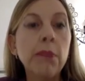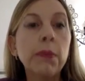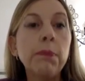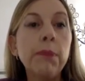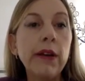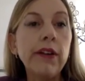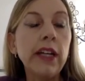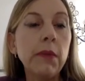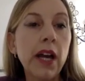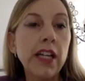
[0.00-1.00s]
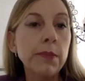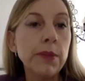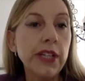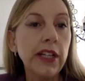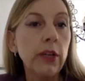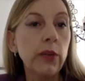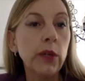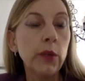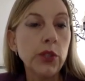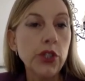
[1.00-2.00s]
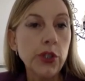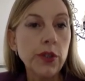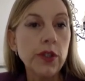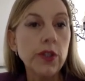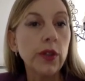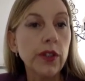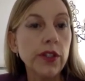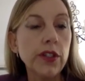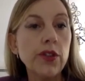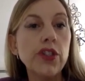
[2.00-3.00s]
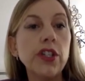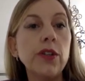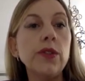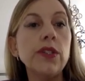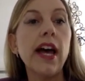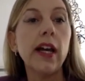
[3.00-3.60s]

but bearing in mind, particularly where one chooses or considers to use